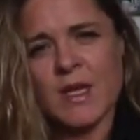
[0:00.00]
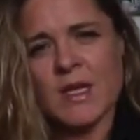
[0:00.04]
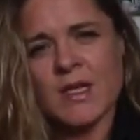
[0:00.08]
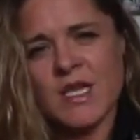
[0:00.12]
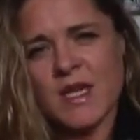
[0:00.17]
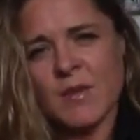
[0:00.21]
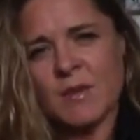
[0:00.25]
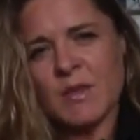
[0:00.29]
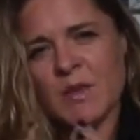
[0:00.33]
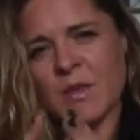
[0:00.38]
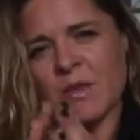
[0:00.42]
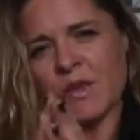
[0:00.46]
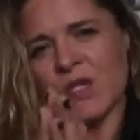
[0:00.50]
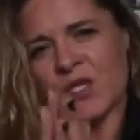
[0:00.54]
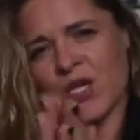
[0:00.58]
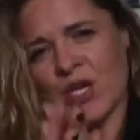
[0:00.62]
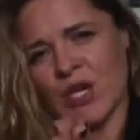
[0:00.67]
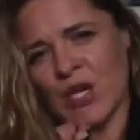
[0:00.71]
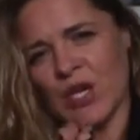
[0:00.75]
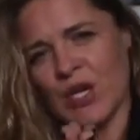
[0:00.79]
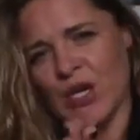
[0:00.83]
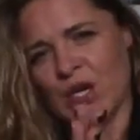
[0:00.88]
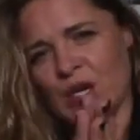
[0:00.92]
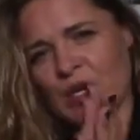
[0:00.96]
Tip number
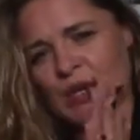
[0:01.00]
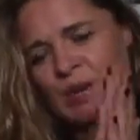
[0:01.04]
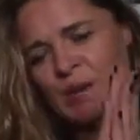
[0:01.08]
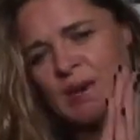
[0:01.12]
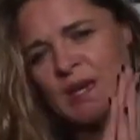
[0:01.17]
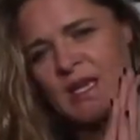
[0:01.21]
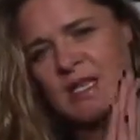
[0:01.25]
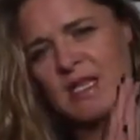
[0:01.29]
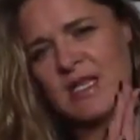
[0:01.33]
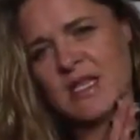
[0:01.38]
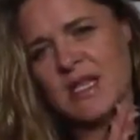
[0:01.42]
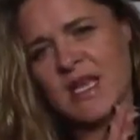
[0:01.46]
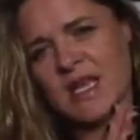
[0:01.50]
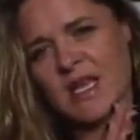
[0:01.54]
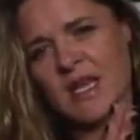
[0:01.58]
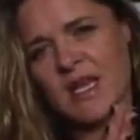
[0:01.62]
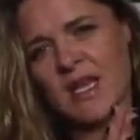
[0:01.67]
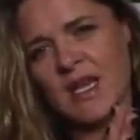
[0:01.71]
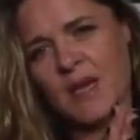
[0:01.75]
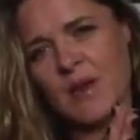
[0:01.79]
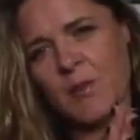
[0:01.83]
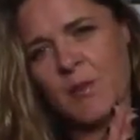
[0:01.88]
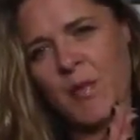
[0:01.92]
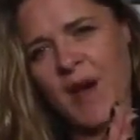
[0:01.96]
two is
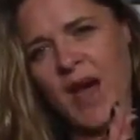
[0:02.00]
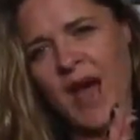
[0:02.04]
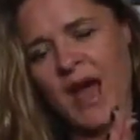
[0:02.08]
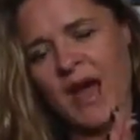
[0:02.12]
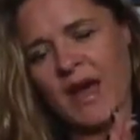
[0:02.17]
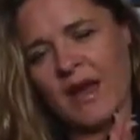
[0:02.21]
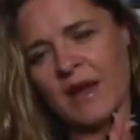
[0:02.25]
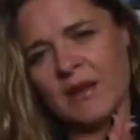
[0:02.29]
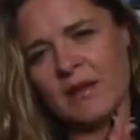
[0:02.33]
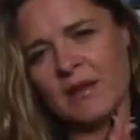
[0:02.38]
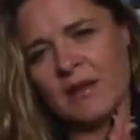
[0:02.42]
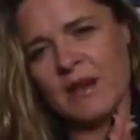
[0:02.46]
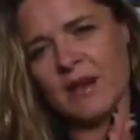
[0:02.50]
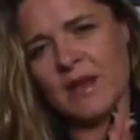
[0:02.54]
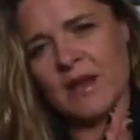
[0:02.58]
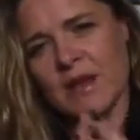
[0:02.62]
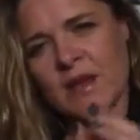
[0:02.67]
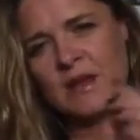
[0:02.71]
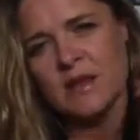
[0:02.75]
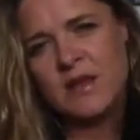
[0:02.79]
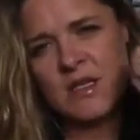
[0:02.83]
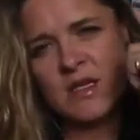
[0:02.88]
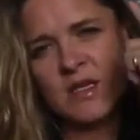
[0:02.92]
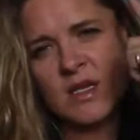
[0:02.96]
thinking about
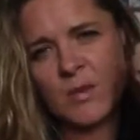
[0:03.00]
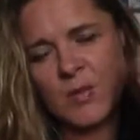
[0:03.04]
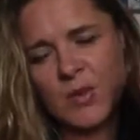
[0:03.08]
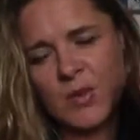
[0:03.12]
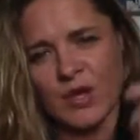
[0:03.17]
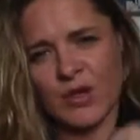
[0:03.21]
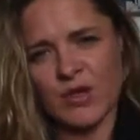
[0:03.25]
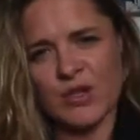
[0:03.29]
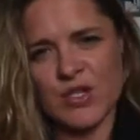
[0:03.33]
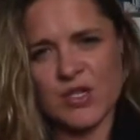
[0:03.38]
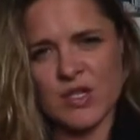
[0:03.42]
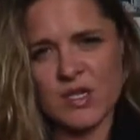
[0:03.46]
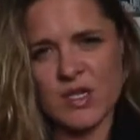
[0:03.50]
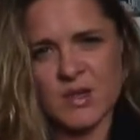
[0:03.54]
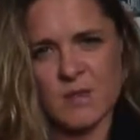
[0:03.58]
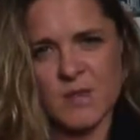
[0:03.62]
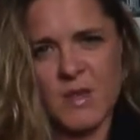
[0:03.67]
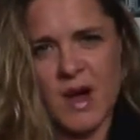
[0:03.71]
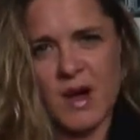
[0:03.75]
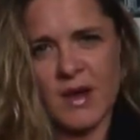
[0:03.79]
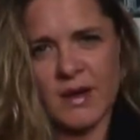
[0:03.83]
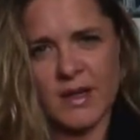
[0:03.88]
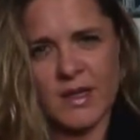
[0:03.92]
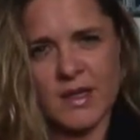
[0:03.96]
the subconscious
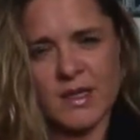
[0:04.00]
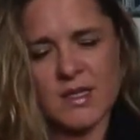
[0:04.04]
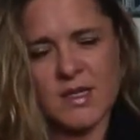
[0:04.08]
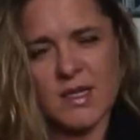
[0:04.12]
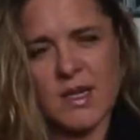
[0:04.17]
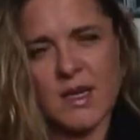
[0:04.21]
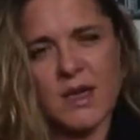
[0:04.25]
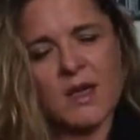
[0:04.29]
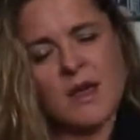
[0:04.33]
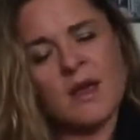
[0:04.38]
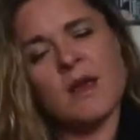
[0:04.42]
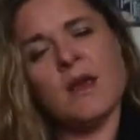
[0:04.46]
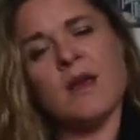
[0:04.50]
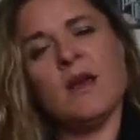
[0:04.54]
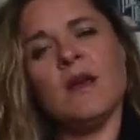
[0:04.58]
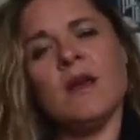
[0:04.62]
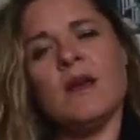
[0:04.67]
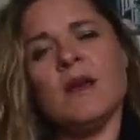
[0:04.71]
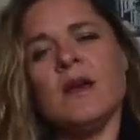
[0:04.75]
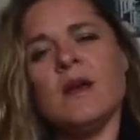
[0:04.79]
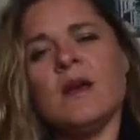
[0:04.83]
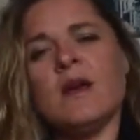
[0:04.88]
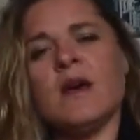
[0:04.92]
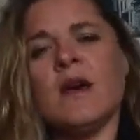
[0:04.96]
mind.
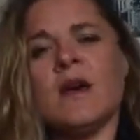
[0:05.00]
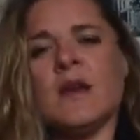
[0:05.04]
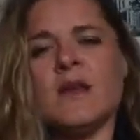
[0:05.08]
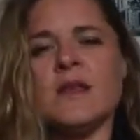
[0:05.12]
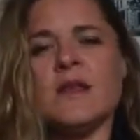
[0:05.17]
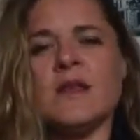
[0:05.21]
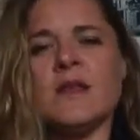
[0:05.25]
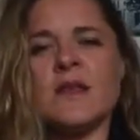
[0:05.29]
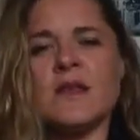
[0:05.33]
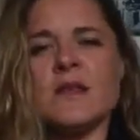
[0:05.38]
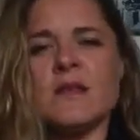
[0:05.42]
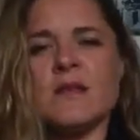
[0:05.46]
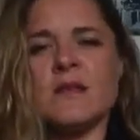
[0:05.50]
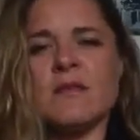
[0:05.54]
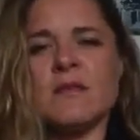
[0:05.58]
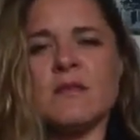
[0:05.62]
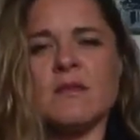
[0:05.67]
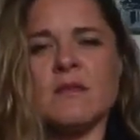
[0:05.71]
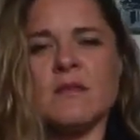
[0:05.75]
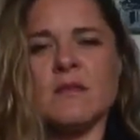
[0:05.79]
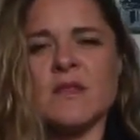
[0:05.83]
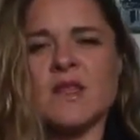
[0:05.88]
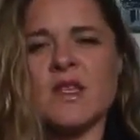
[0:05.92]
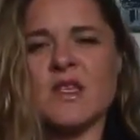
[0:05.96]
Because
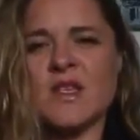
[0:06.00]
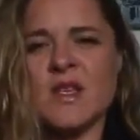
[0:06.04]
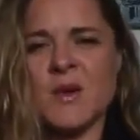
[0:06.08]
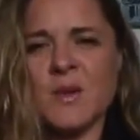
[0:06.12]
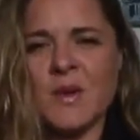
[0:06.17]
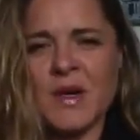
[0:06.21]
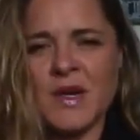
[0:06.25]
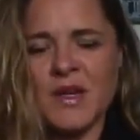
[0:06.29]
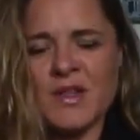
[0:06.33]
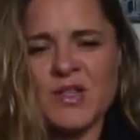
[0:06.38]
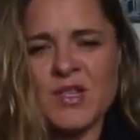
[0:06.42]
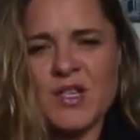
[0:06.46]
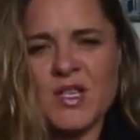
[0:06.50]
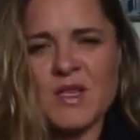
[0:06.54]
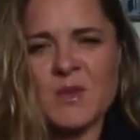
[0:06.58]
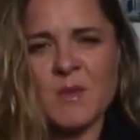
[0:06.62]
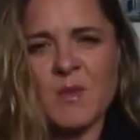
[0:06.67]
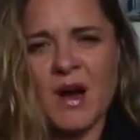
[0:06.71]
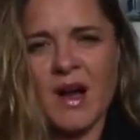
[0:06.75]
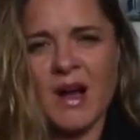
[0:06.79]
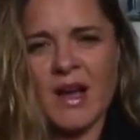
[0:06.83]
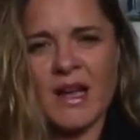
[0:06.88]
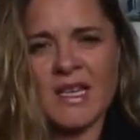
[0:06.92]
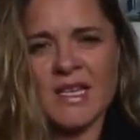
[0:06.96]
the subconscious
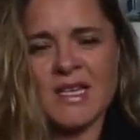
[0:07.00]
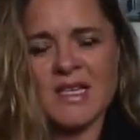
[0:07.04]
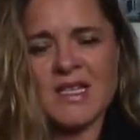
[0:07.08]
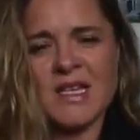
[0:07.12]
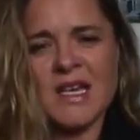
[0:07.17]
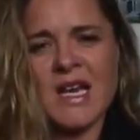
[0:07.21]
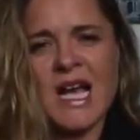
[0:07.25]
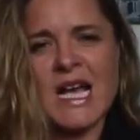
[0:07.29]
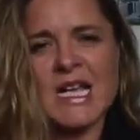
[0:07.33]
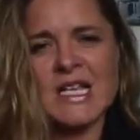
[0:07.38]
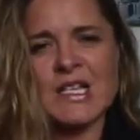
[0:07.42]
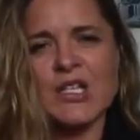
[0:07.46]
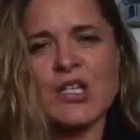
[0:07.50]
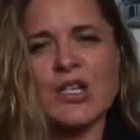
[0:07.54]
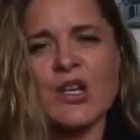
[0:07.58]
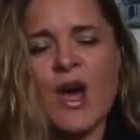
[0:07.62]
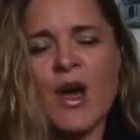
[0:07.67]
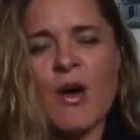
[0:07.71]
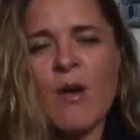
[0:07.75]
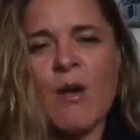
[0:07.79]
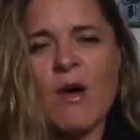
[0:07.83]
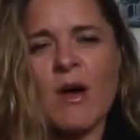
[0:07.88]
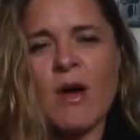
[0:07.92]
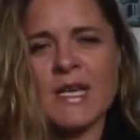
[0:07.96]
mind has
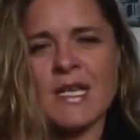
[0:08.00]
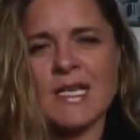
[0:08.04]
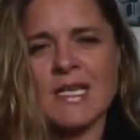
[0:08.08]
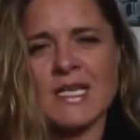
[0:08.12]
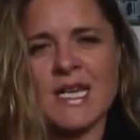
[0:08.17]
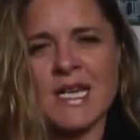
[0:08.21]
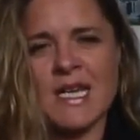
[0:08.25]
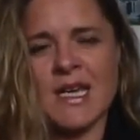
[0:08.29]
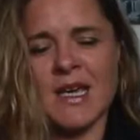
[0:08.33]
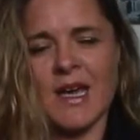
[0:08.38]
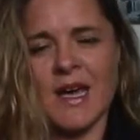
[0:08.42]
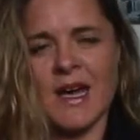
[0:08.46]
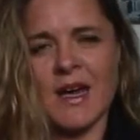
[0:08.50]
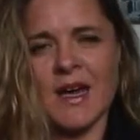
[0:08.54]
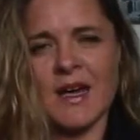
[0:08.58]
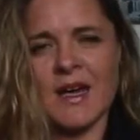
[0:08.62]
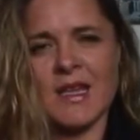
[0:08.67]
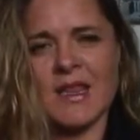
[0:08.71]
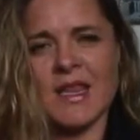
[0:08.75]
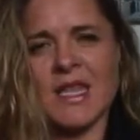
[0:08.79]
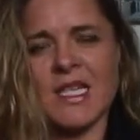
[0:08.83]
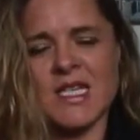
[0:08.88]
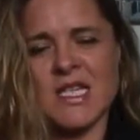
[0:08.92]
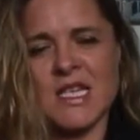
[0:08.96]
no idea
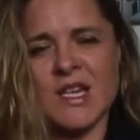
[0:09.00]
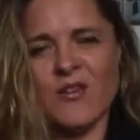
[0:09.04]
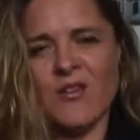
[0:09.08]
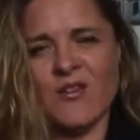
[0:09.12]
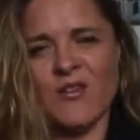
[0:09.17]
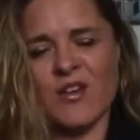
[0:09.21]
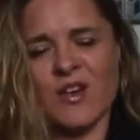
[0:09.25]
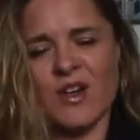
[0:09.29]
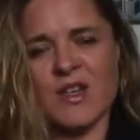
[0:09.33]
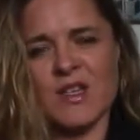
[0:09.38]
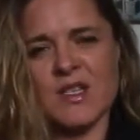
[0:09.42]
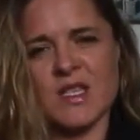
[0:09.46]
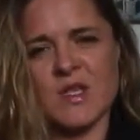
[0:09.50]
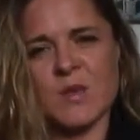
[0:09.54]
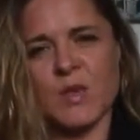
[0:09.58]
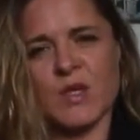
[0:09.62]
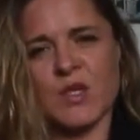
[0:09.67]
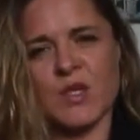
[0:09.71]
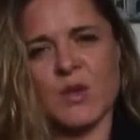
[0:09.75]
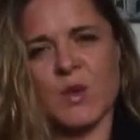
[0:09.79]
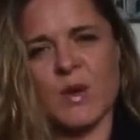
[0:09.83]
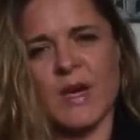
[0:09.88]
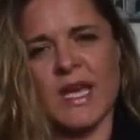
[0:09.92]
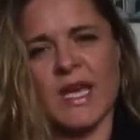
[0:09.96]
the difference
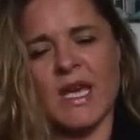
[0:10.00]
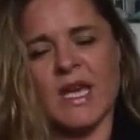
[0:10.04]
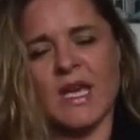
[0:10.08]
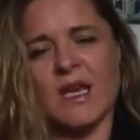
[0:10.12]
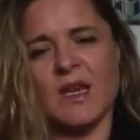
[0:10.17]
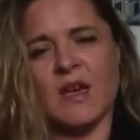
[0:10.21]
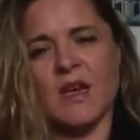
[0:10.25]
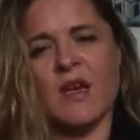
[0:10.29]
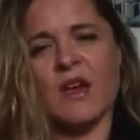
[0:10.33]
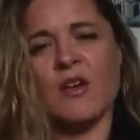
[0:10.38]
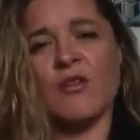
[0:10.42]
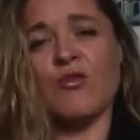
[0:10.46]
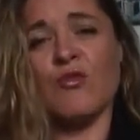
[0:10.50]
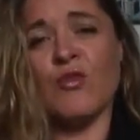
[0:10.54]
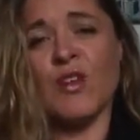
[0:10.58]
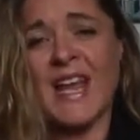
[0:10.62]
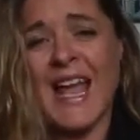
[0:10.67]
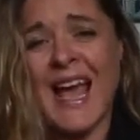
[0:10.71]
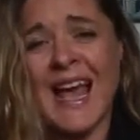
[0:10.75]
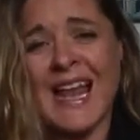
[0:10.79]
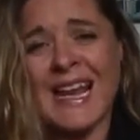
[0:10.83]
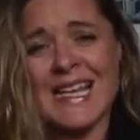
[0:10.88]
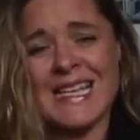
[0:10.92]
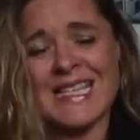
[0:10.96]
between
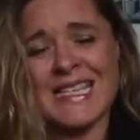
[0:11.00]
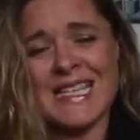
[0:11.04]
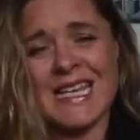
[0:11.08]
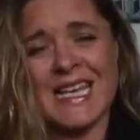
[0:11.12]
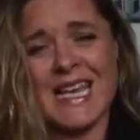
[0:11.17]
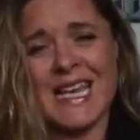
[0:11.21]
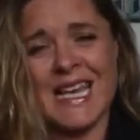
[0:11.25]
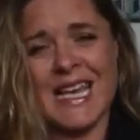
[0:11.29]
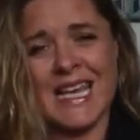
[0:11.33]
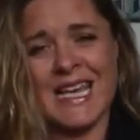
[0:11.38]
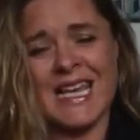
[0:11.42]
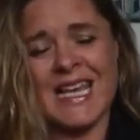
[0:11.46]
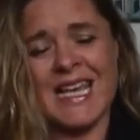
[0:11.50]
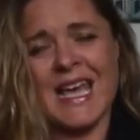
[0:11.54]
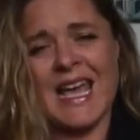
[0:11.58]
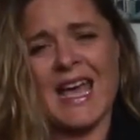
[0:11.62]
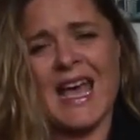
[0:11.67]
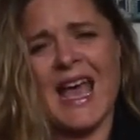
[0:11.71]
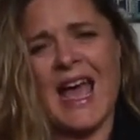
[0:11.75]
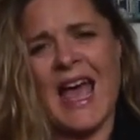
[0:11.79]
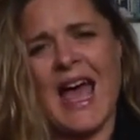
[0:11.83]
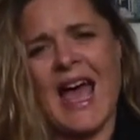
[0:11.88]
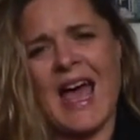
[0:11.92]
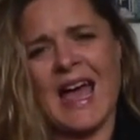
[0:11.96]
reality
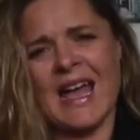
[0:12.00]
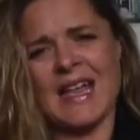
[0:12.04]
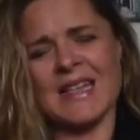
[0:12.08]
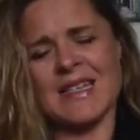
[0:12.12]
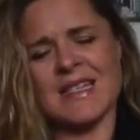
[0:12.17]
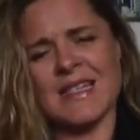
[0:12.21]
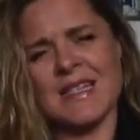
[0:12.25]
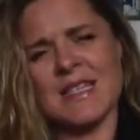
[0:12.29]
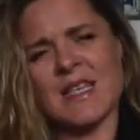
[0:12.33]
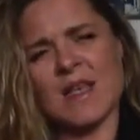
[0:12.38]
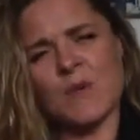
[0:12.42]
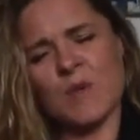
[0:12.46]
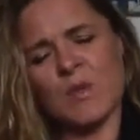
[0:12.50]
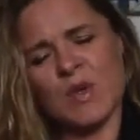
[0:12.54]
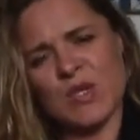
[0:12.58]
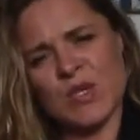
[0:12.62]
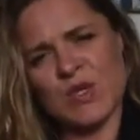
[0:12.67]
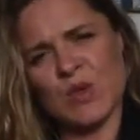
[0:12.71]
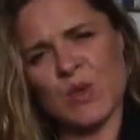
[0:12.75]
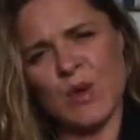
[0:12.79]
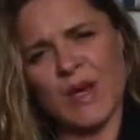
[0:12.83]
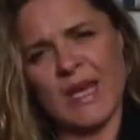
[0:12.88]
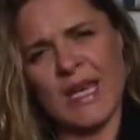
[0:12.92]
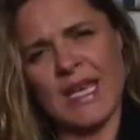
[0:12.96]
and
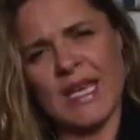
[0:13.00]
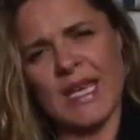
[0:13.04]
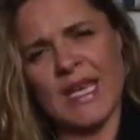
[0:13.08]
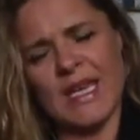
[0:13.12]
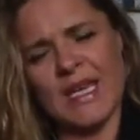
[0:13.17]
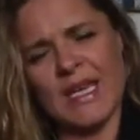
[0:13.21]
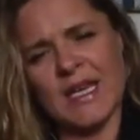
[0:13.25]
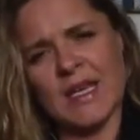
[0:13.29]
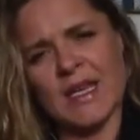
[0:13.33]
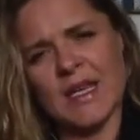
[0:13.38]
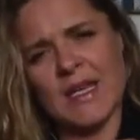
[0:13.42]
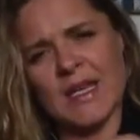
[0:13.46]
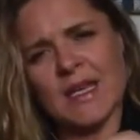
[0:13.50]
between